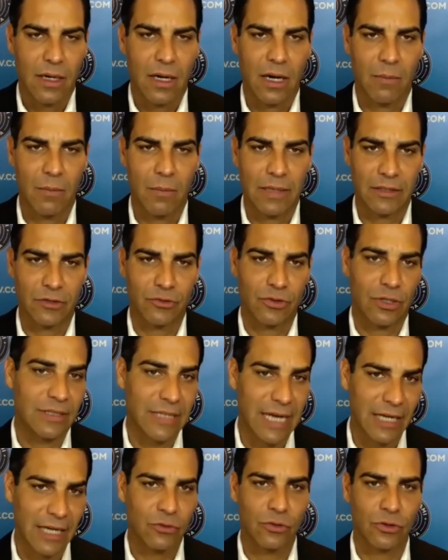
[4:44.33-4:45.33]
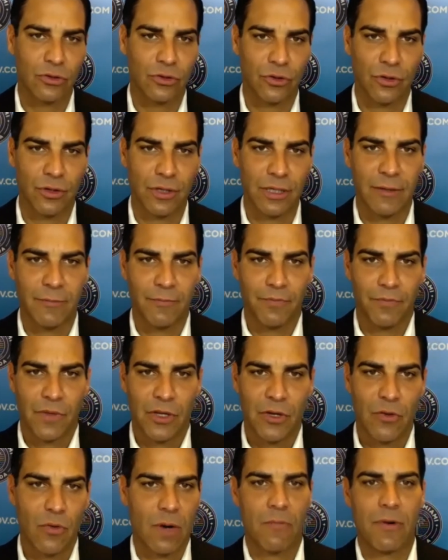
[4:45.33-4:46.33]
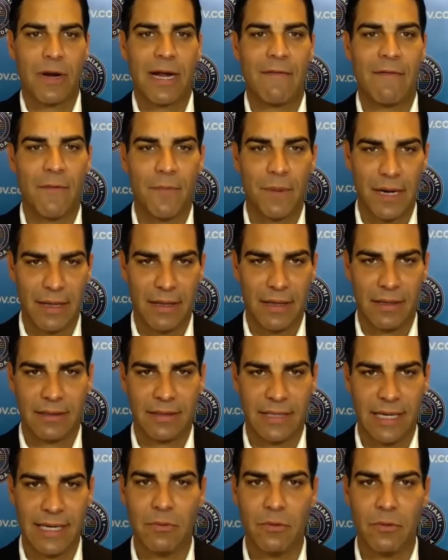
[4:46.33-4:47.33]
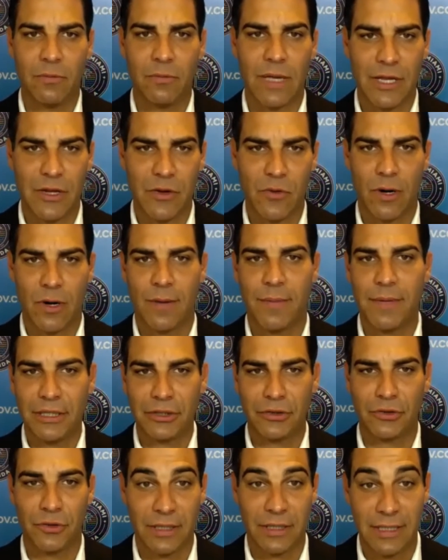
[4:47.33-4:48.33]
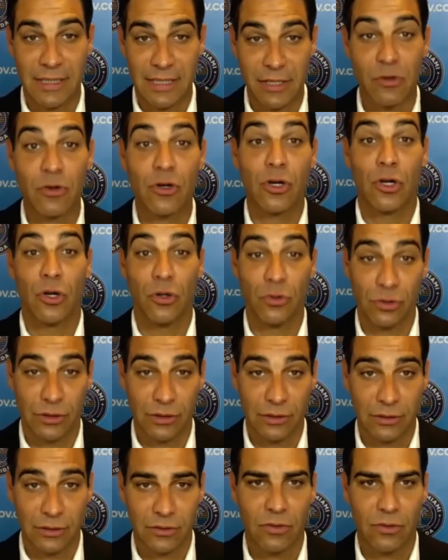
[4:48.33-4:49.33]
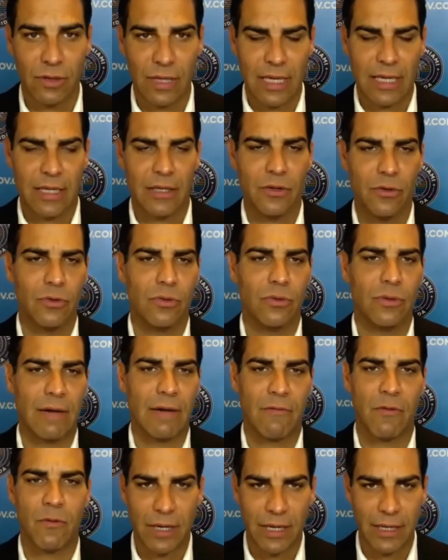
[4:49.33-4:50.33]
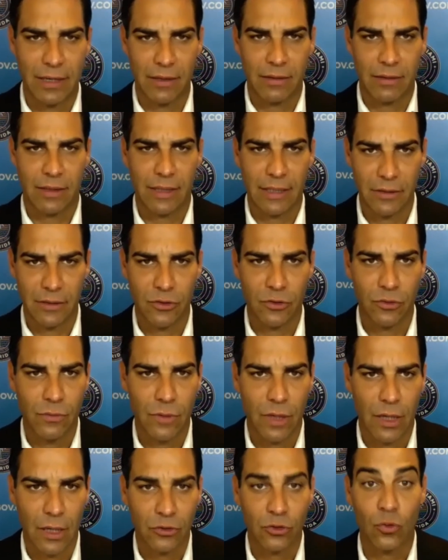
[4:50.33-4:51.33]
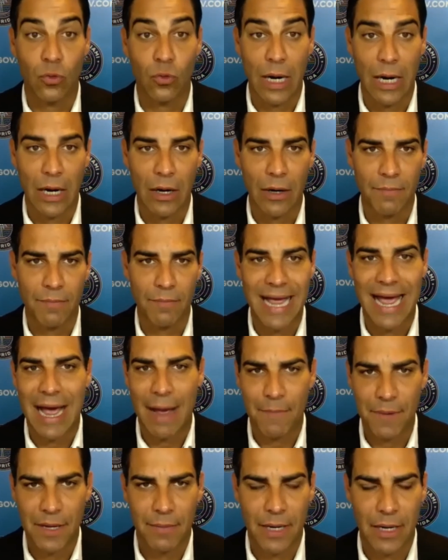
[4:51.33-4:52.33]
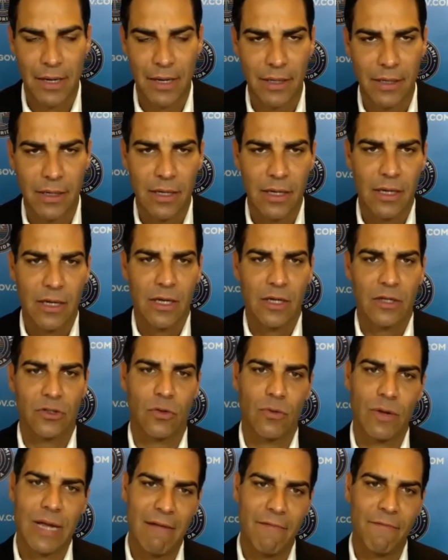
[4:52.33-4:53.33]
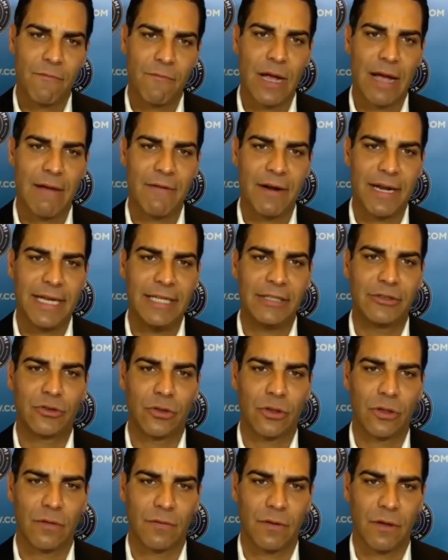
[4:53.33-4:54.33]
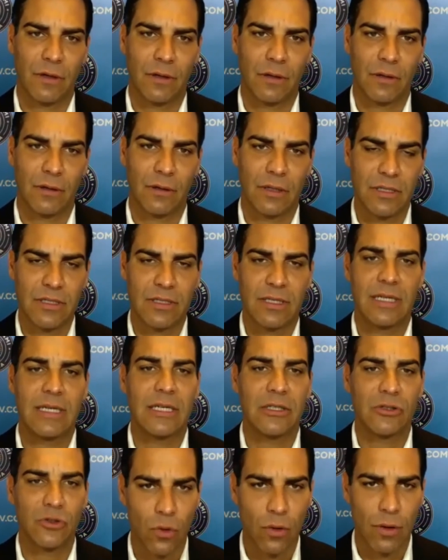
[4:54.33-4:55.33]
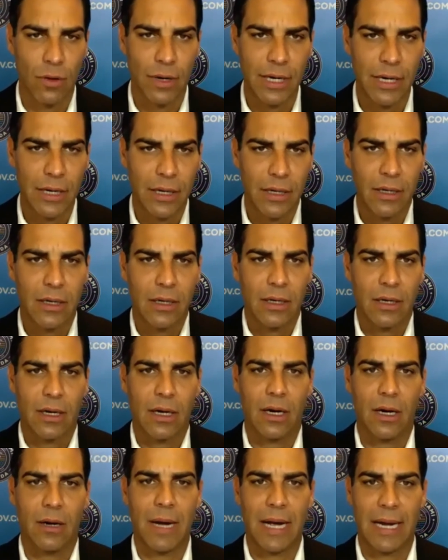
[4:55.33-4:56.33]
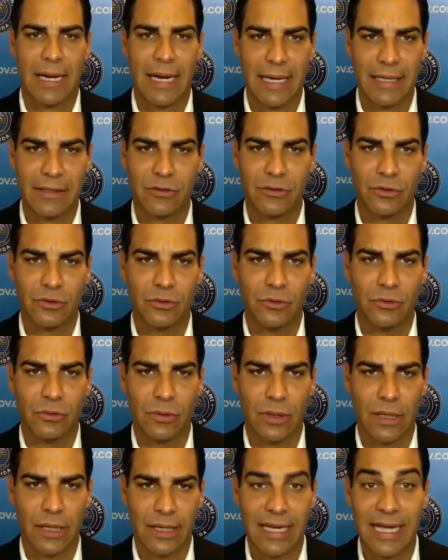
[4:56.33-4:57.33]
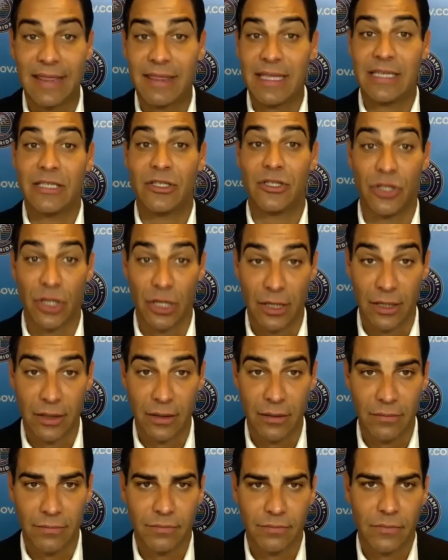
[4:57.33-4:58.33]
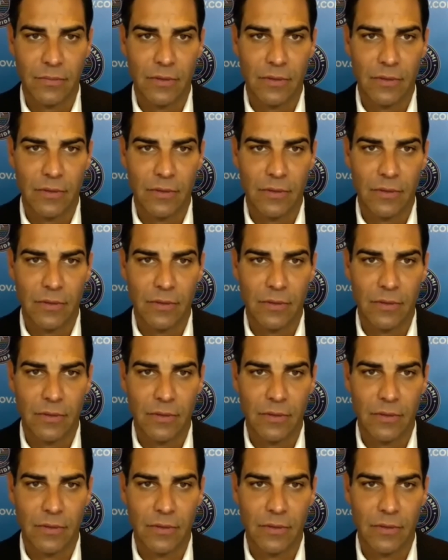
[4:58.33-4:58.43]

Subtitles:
As a transactional attorney, you want to bring everybody to the table, and you want to make sure that the deal closes so that everyone can do well and be happy about it. So we have a nature of conciliatory. I like to get things done.